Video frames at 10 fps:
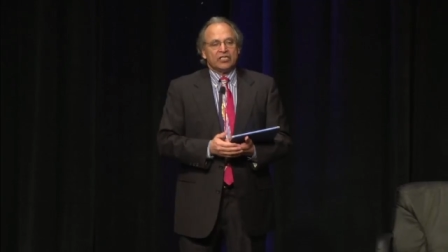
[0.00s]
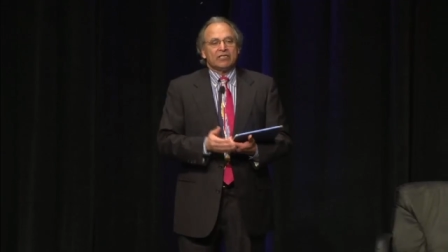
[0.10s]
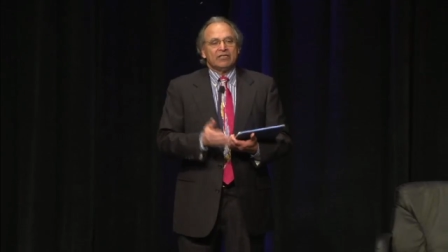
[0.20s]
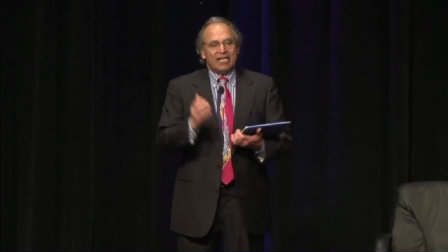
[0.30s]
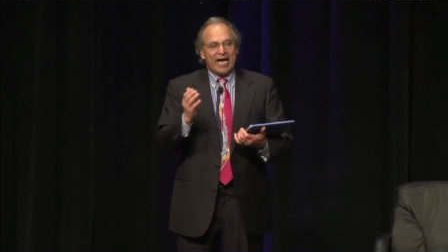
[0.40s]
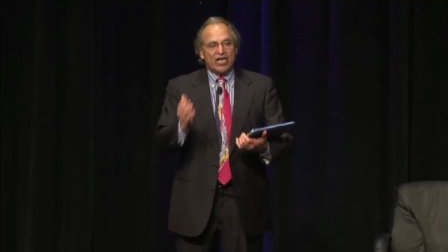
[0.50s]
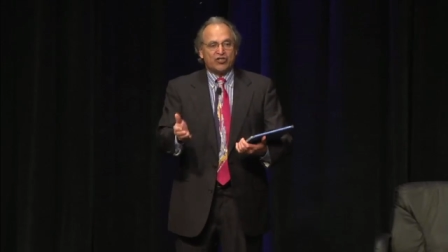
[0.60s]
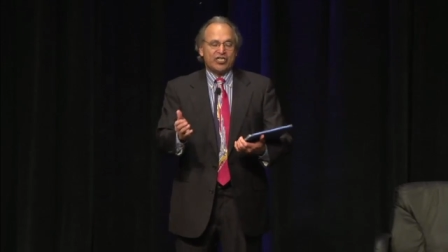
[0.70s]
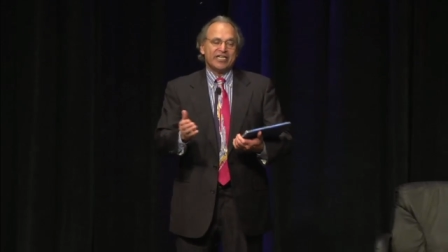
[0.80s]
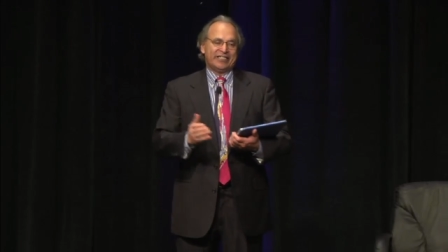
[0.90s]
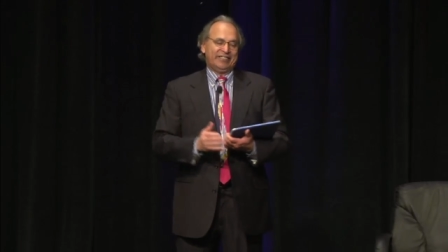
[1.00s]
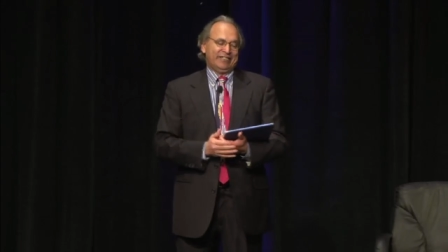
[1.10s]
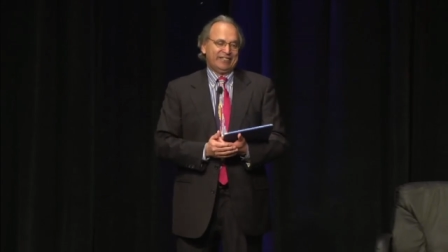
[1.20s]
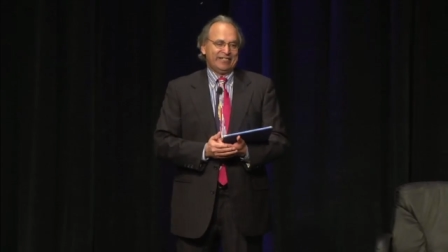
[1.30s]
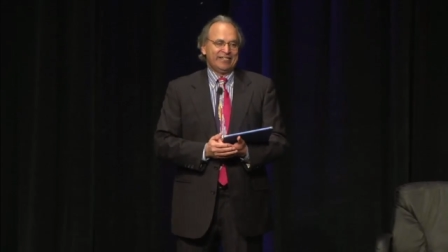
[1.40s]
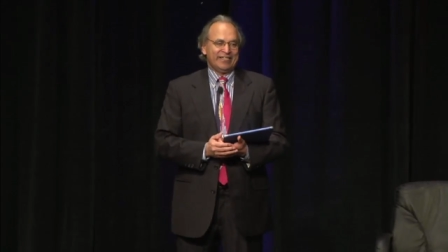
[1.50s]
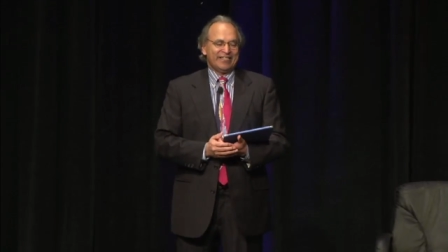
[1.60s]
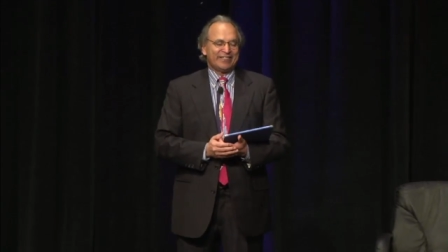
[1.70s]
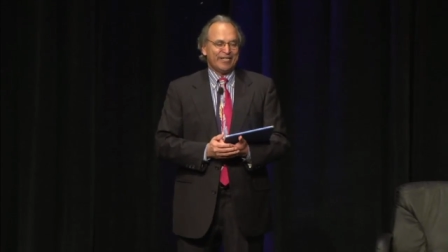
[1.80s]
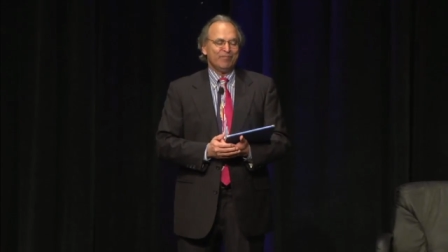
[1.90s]
Just last year,
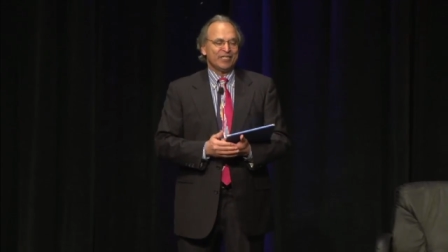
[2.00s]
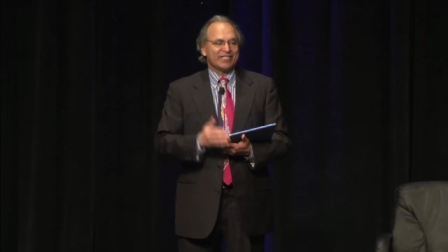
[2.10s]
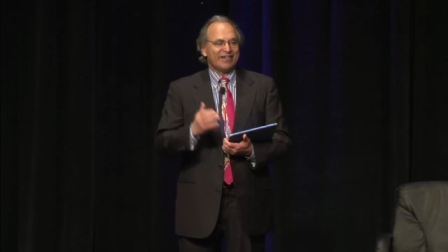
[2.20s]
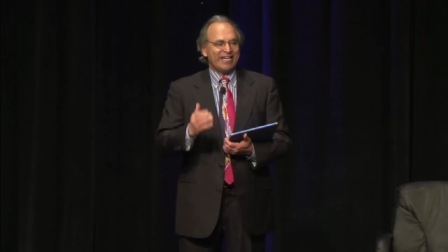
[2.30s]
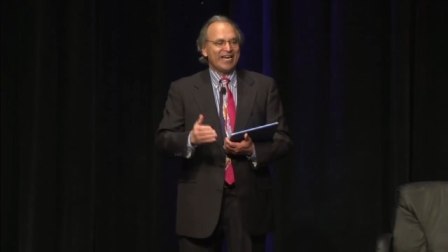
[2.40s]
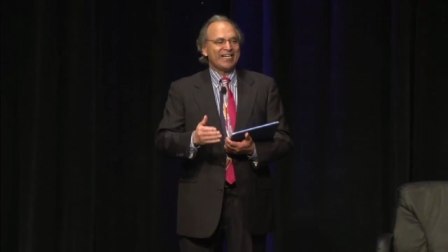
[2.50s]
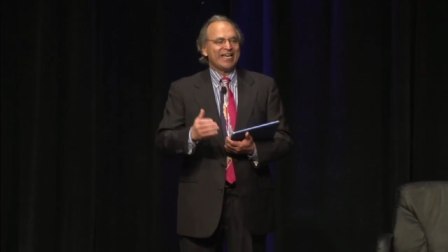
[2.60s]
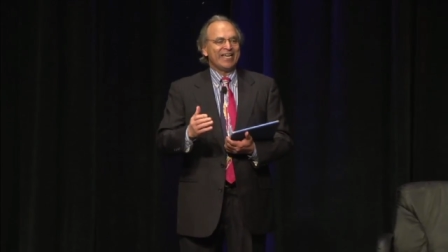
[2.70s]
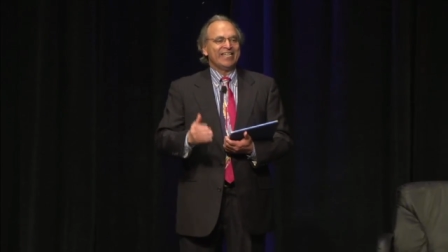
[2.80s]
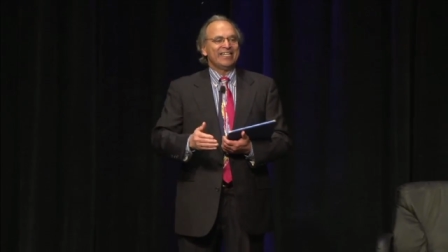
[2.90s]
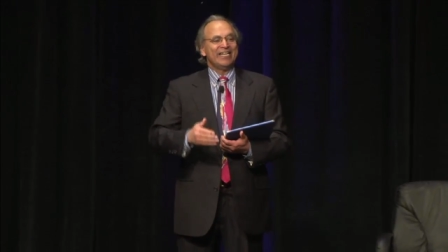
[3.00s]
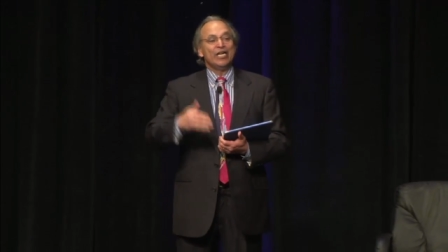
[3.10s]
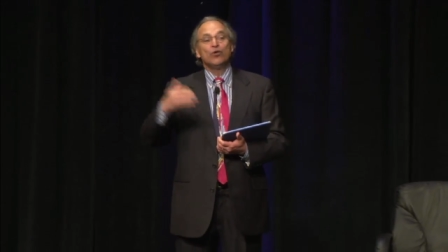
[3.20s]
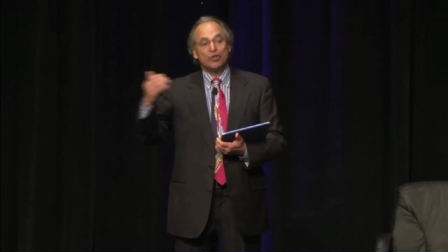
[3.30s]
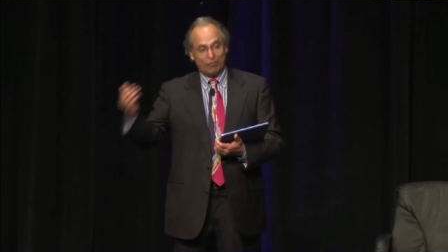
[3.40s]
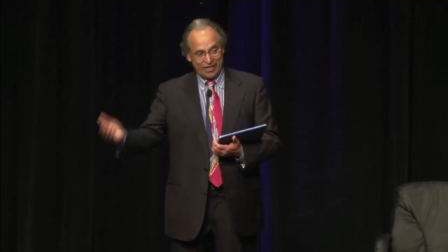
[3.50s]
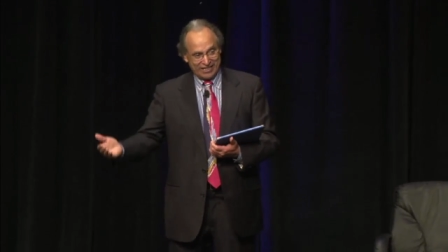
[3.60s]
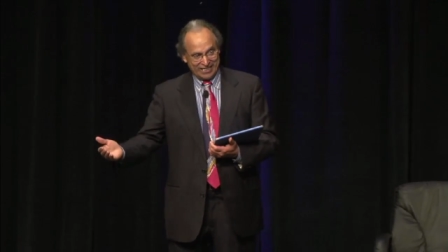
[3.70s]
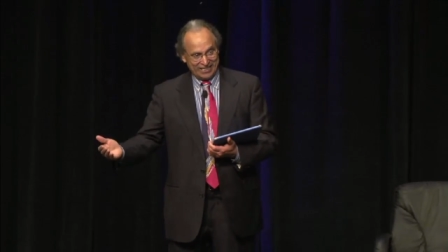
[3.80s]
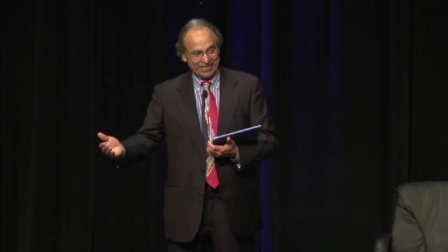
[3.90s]
Siemens created a new
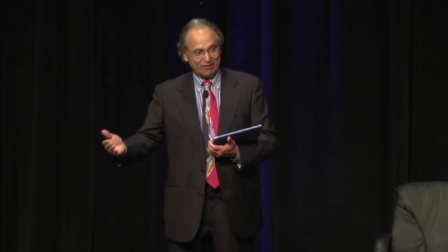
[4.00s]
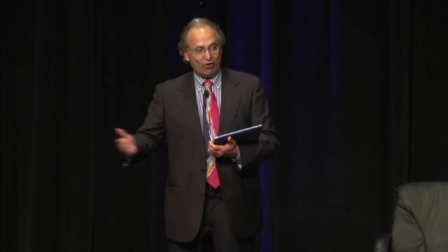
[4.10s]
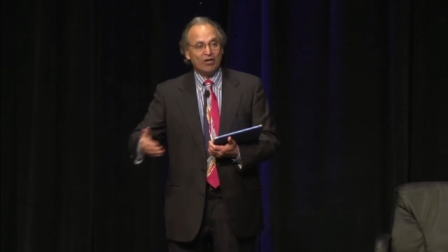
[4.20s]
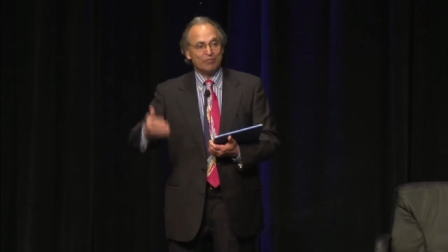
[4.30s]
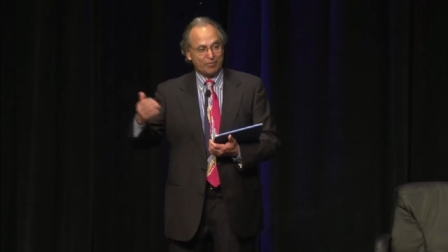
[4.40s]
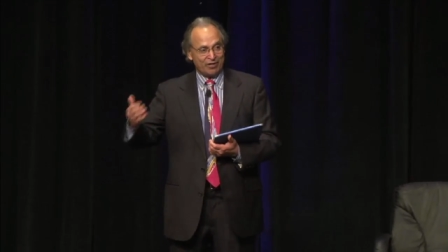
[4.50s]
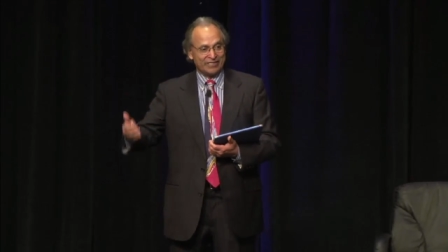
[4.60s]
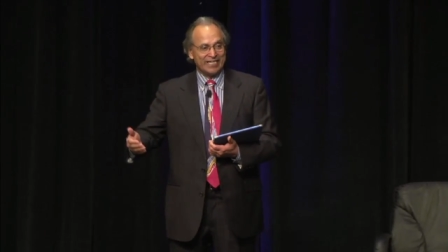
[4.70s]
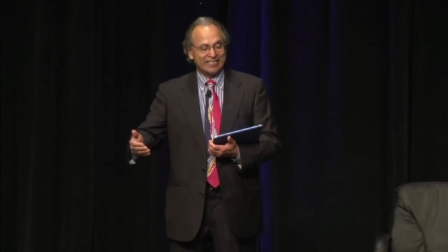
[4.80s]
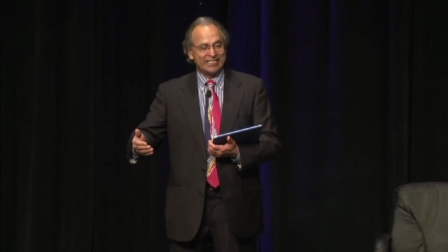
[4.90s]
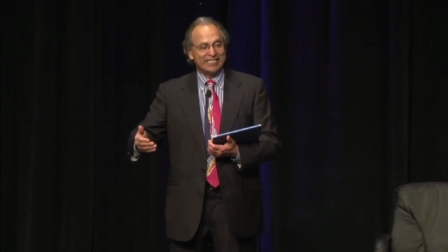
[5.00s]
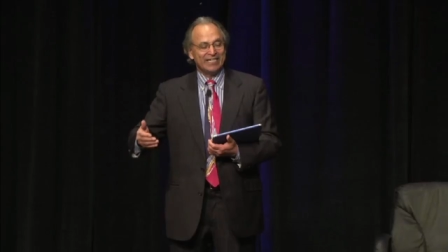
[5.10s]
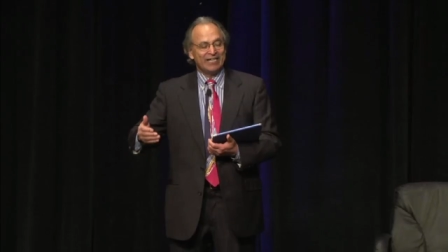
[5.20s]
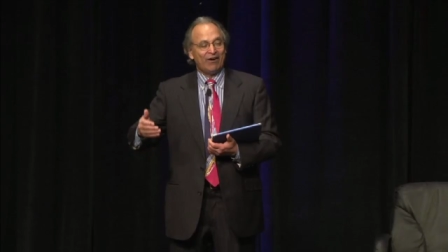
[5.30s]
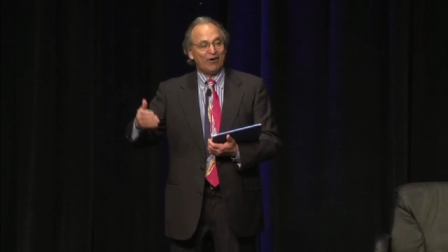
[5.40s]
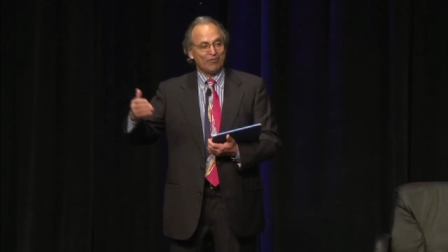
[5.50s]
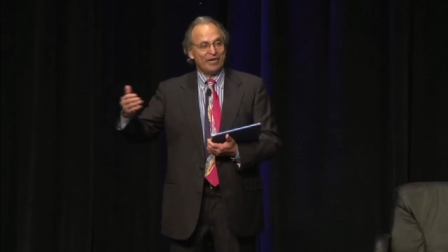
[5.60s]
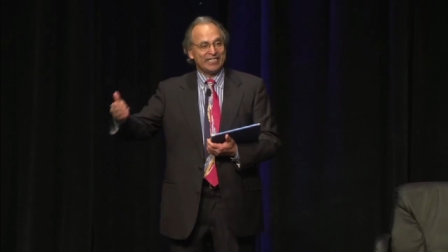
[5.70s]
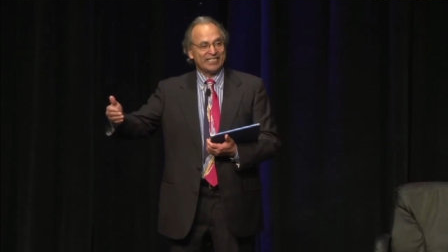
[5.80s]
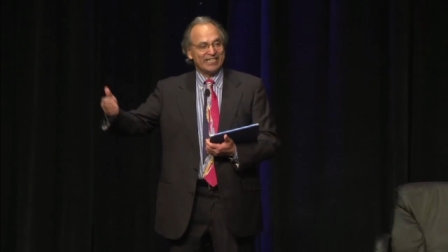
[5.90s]
division called Process
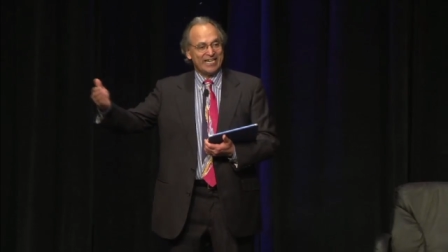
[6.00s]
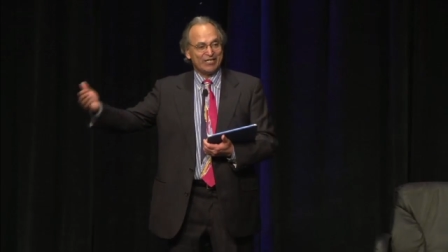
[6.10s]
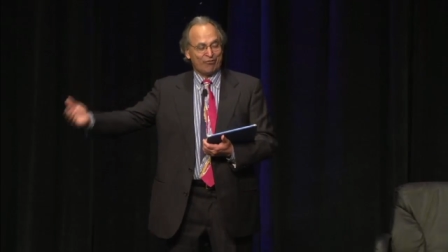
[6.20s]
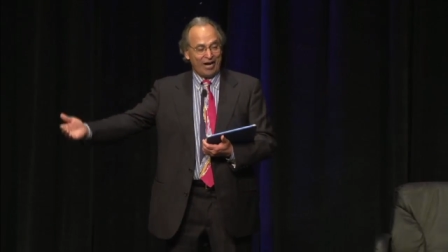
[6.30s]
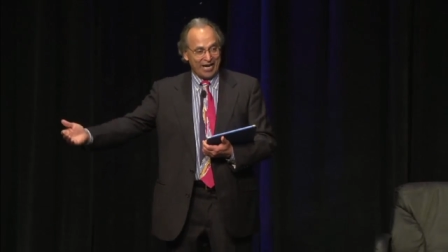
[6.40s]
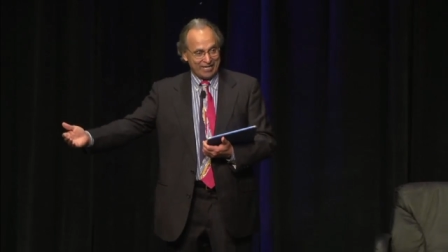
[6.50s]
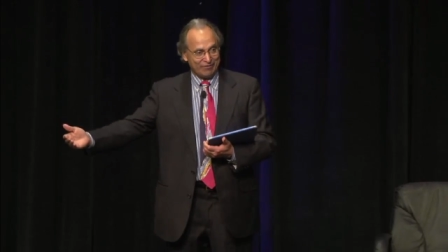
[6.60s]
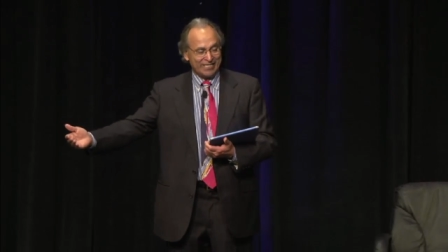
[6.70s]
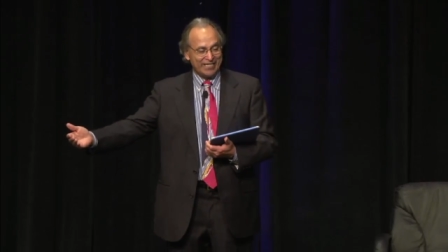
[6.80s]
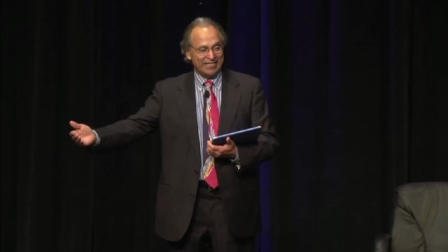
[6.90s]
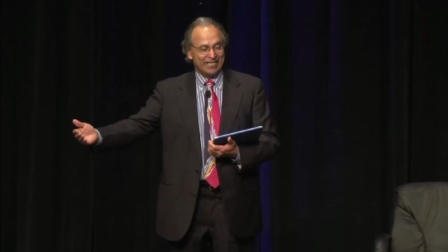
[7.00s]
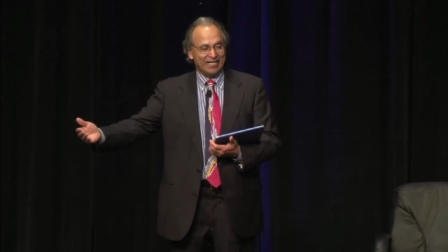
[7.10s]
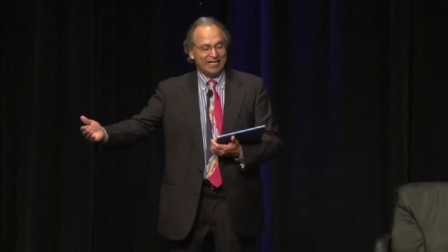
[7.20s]
Automation and Drives